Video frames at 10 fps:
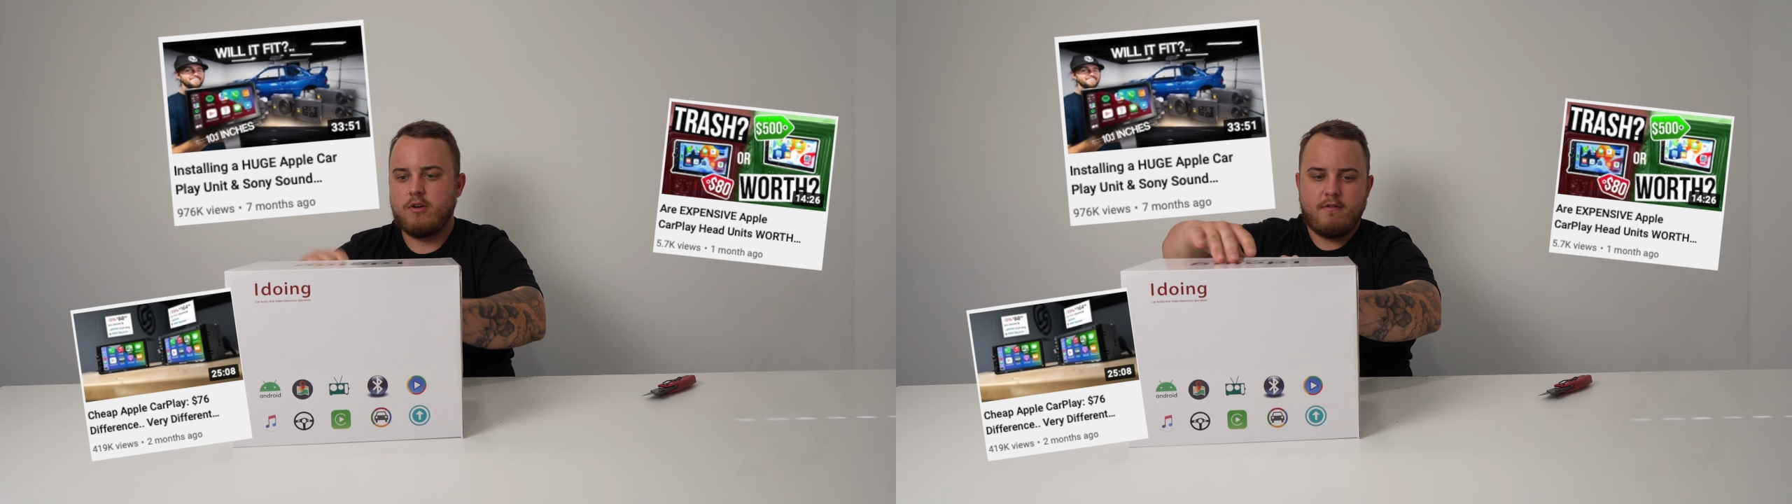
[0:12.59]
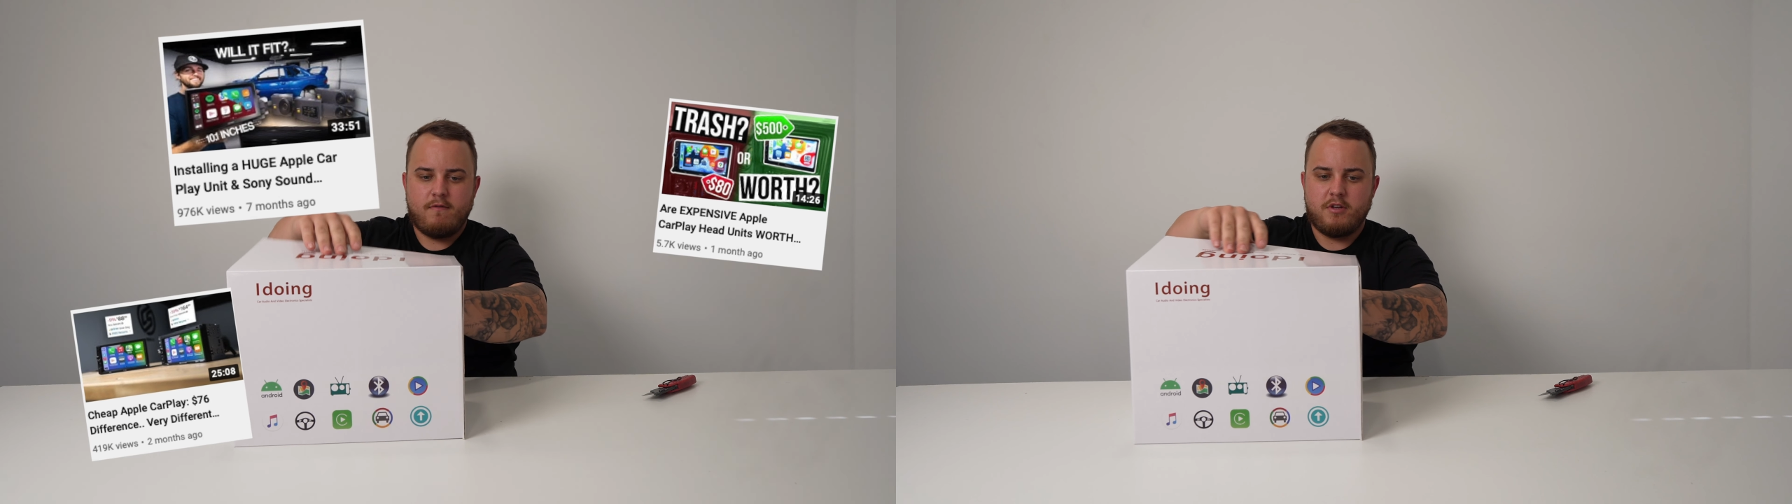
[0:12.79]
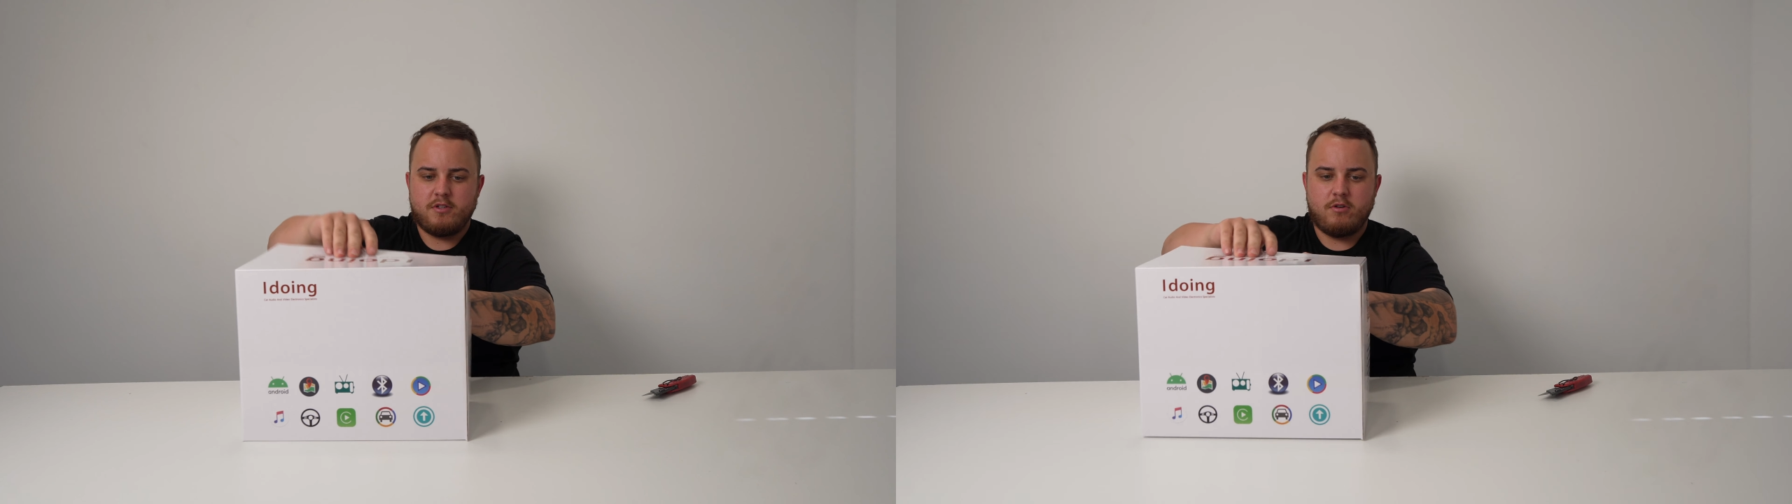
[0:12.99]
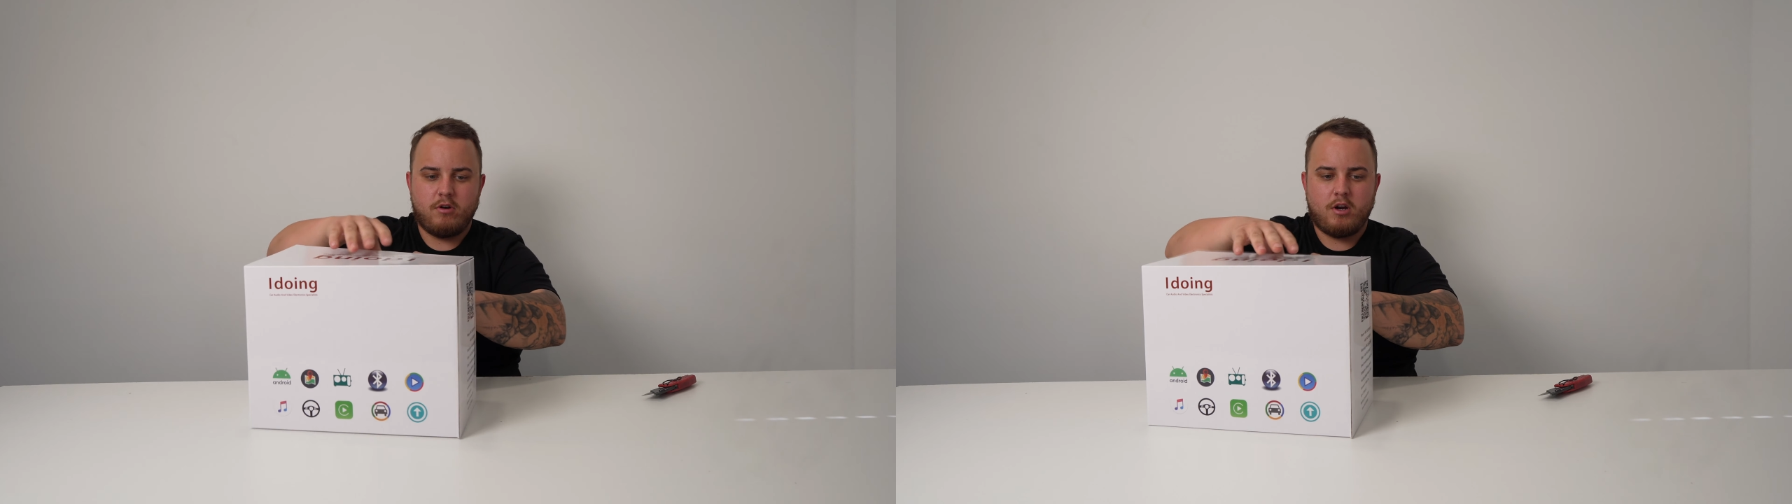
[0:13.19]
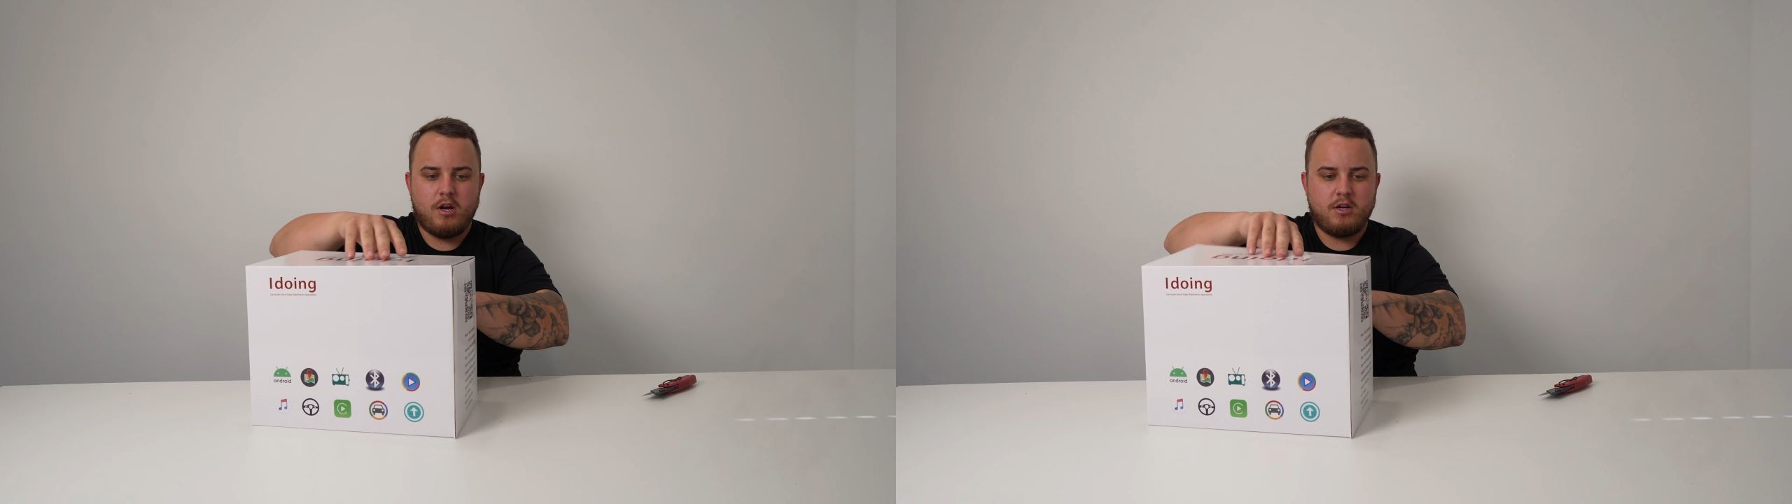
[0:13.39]
for these
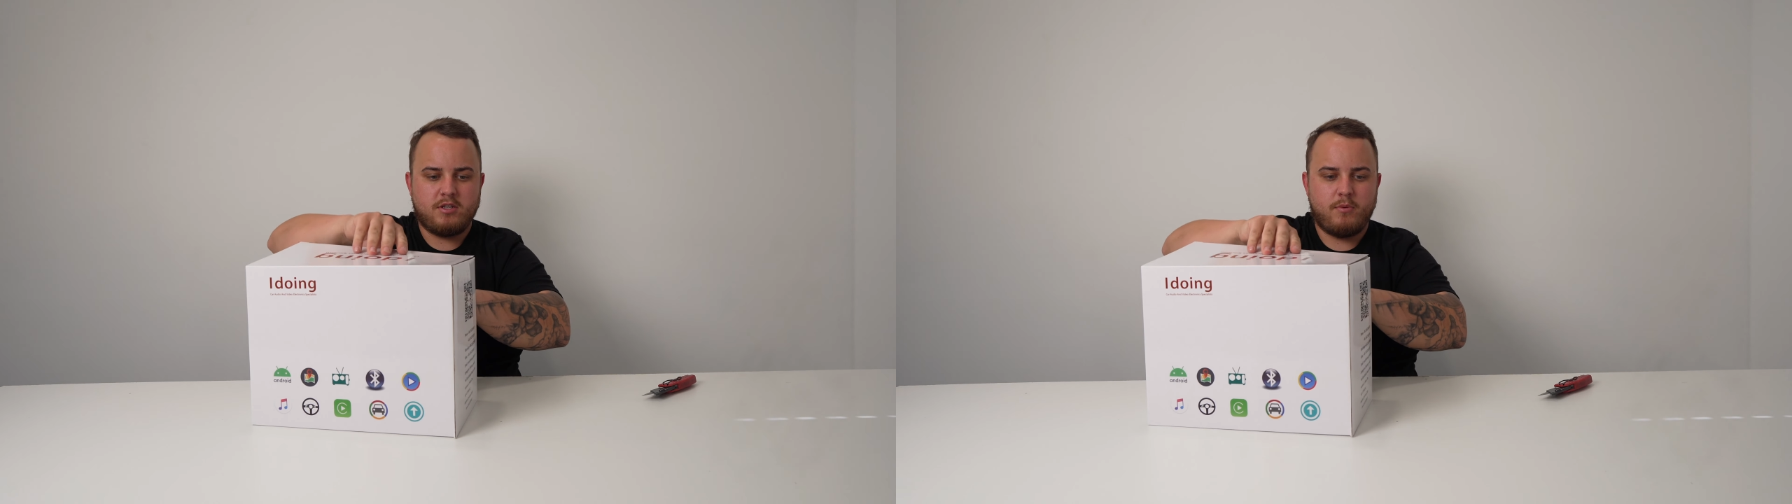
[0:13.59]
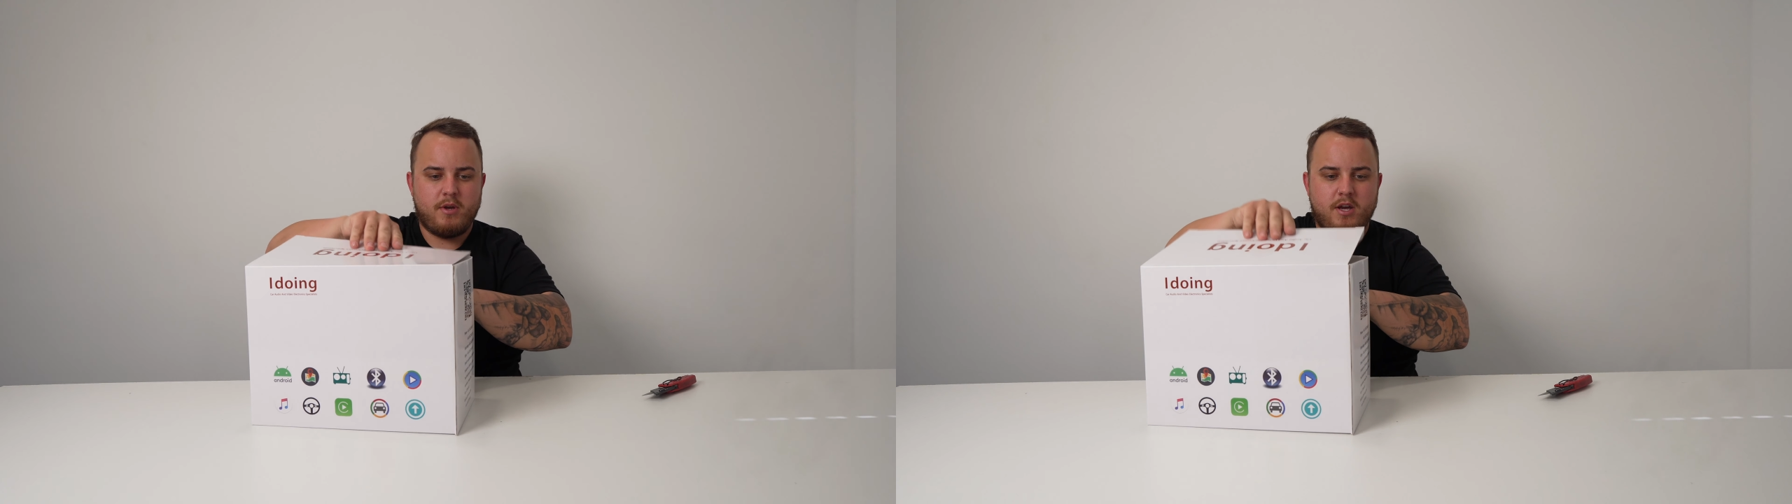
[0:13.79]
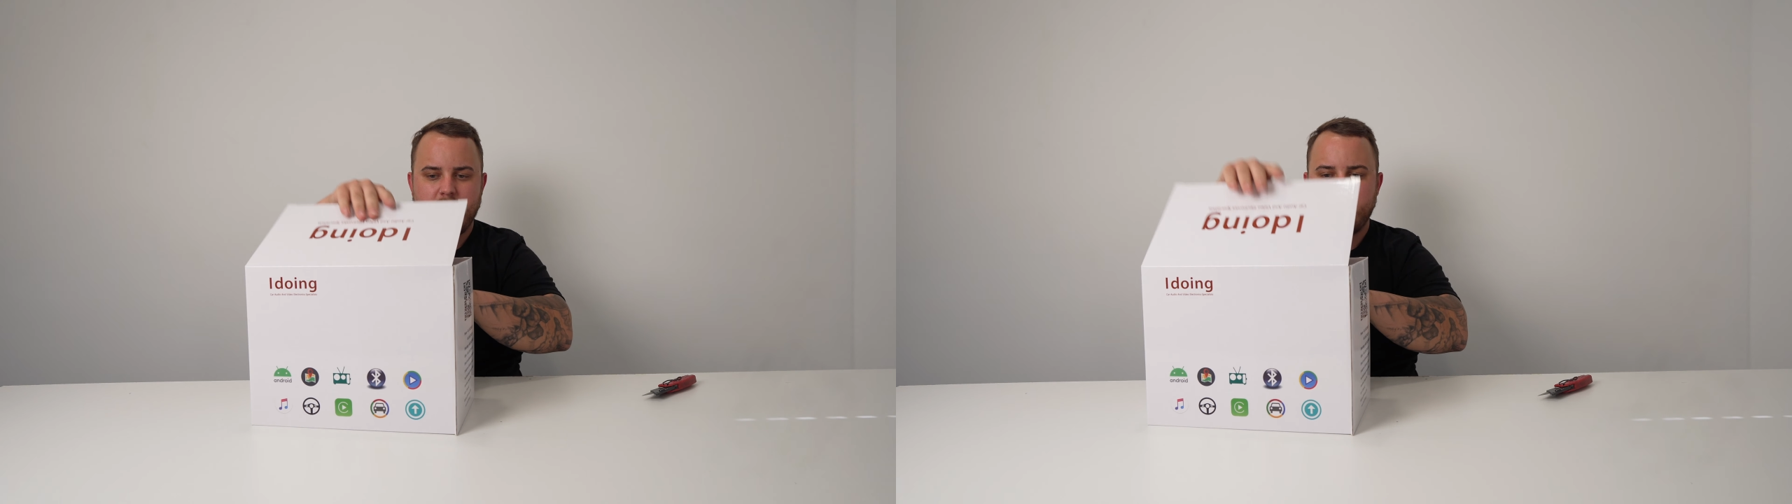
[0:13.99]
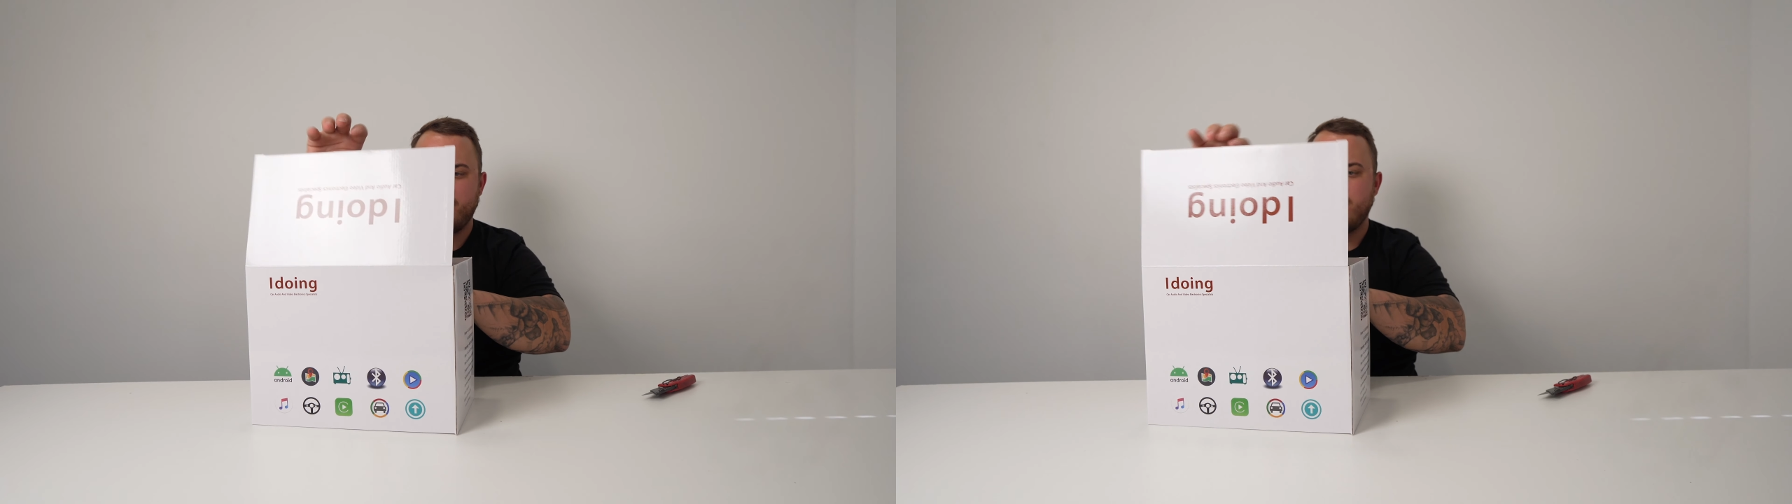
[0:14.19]
older cars that we have.